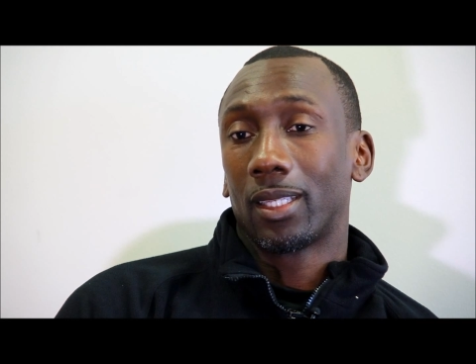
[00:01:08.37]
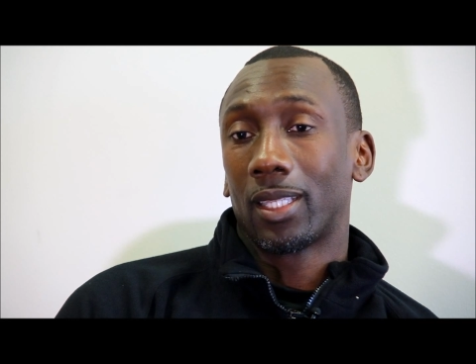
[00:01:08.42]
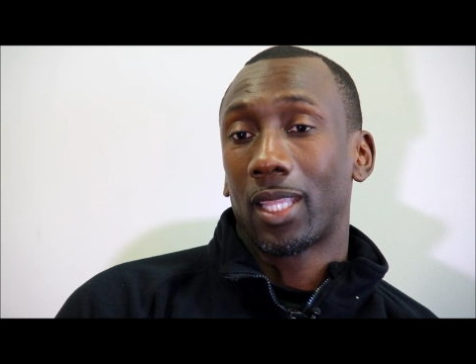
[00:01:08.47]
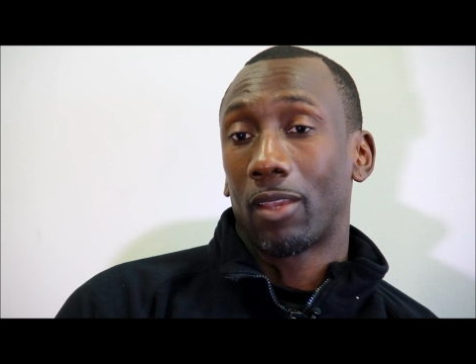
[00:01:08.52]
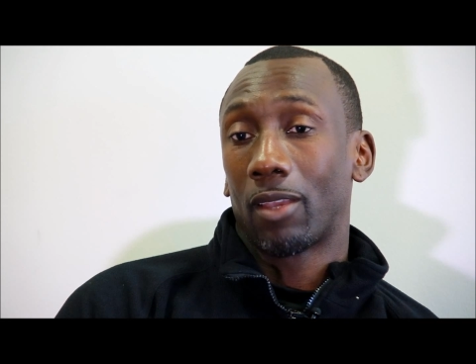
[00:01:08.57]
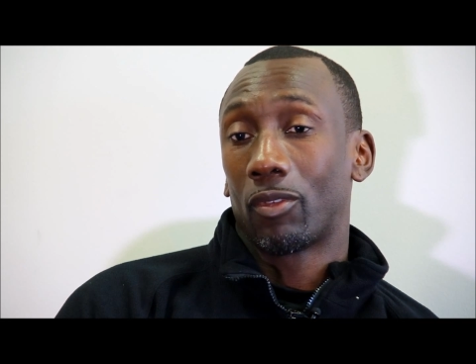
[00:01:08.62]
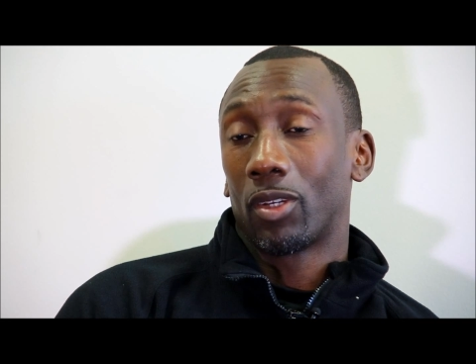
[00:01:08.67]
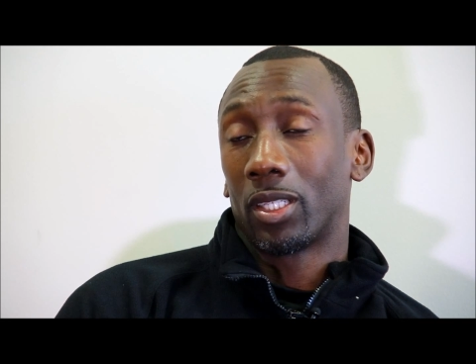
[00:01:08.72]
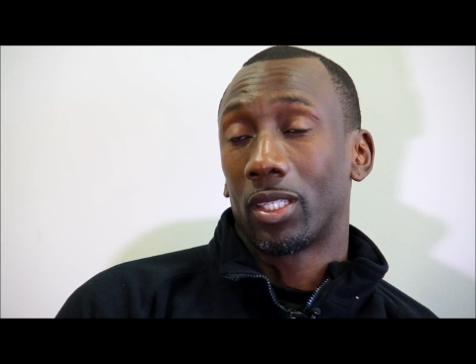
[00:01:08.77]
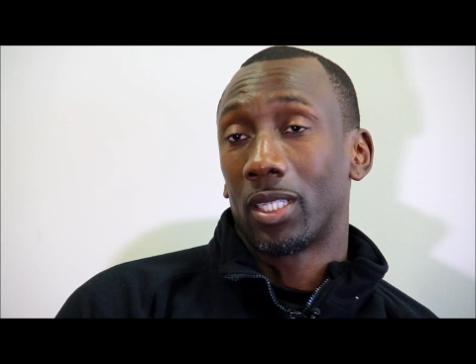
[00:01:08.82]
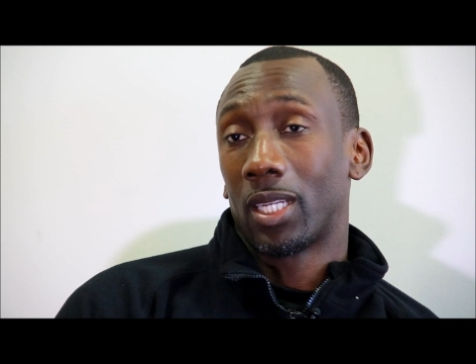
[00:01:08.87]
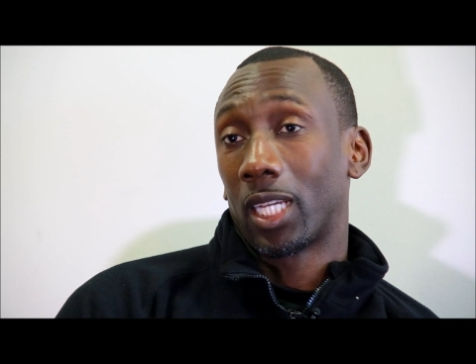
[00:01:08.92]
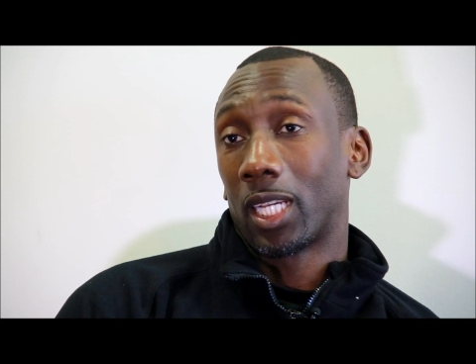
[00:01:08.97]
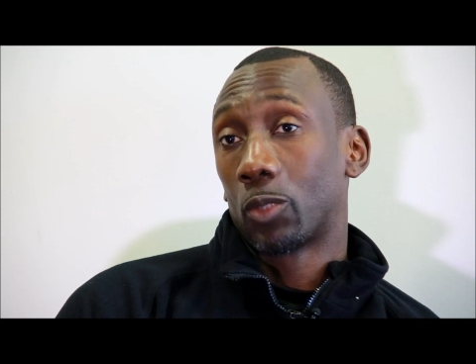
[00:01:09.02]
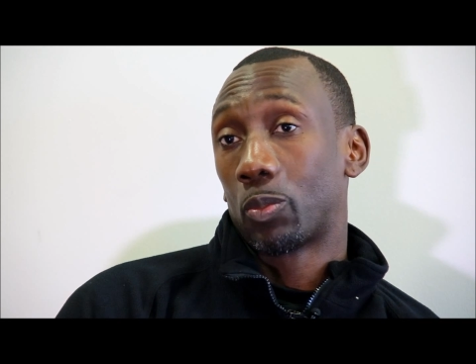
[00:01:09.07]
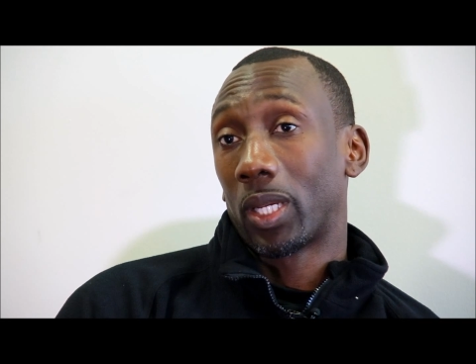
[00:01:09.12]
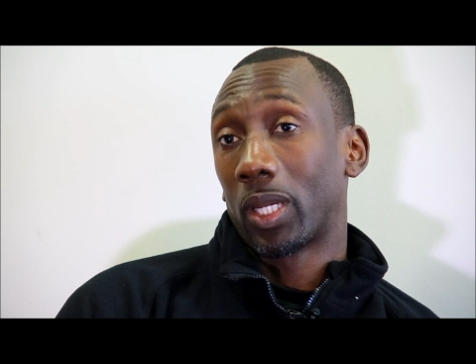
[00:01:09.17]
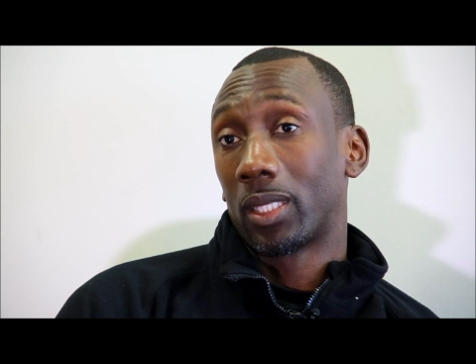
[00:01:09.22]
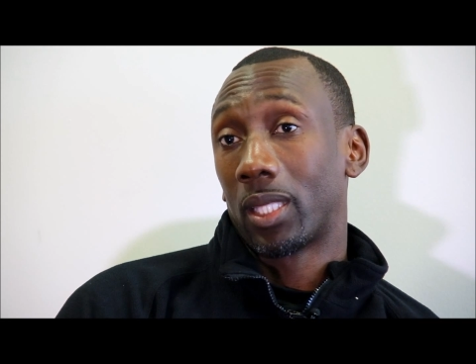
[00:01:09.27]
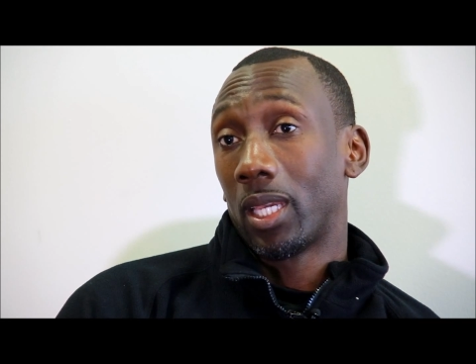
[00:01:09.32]
they've got an
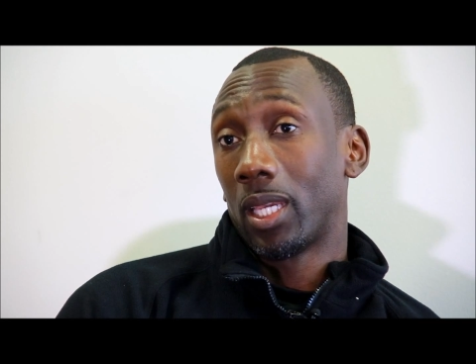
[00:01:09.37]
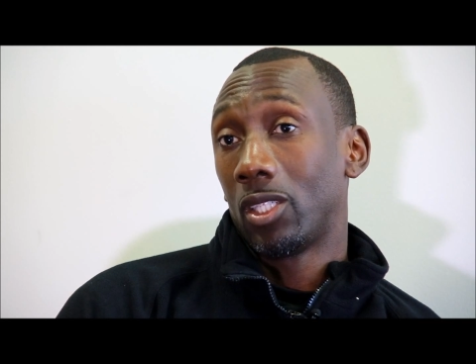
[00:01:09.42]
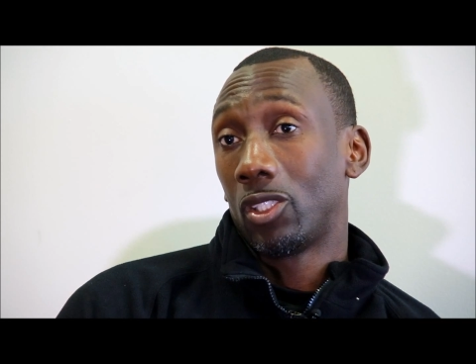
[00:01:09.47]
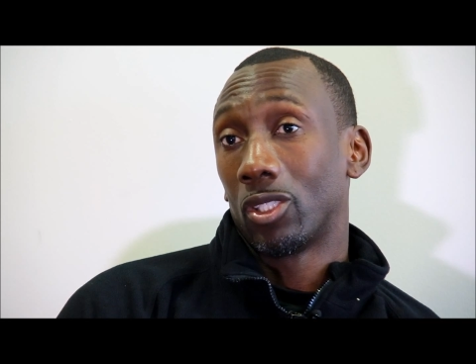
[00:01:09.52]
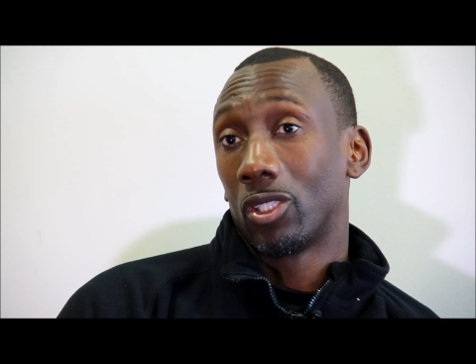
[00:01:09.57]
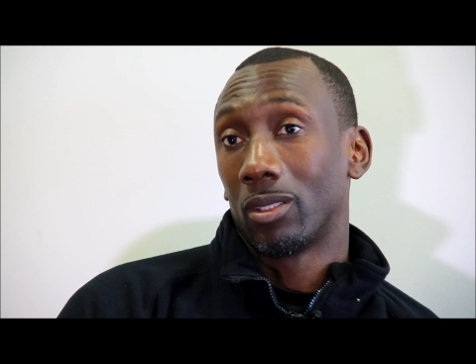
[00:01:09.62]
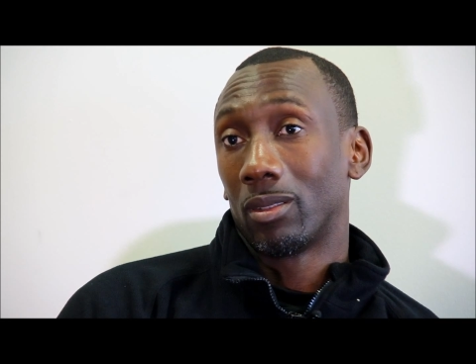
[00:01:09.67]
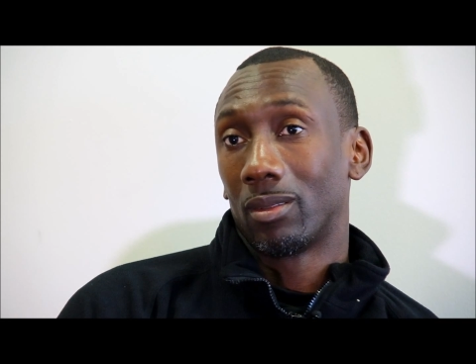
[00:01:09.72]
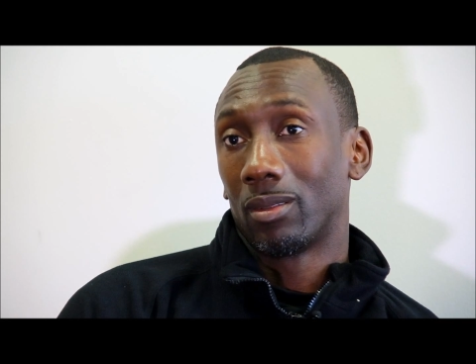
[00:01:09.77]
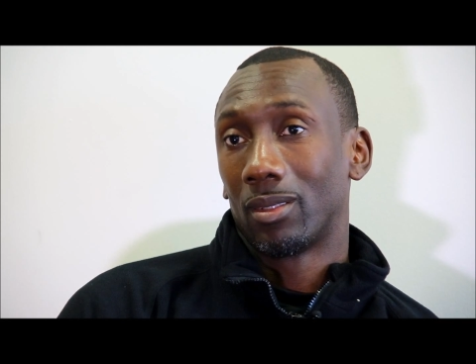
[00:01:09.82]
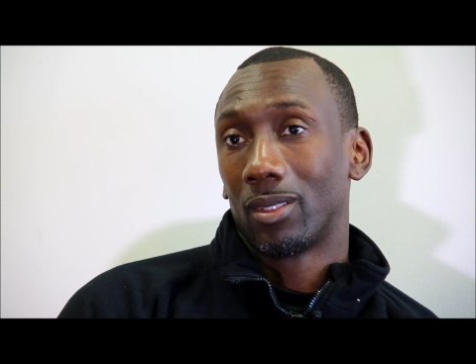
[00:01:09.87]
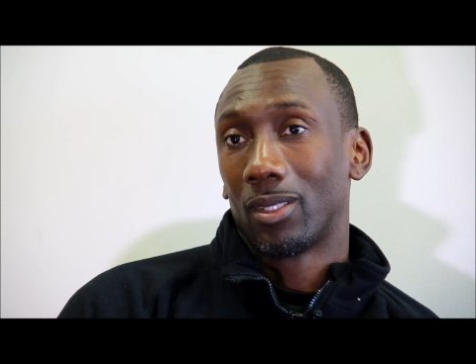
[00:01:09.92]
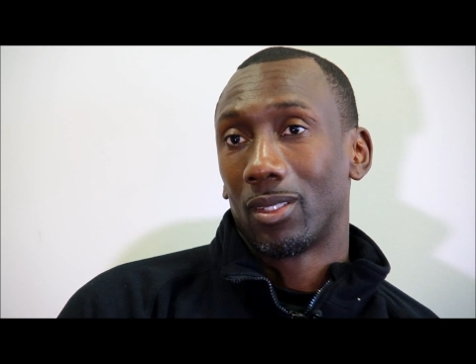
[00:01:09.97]
expectation,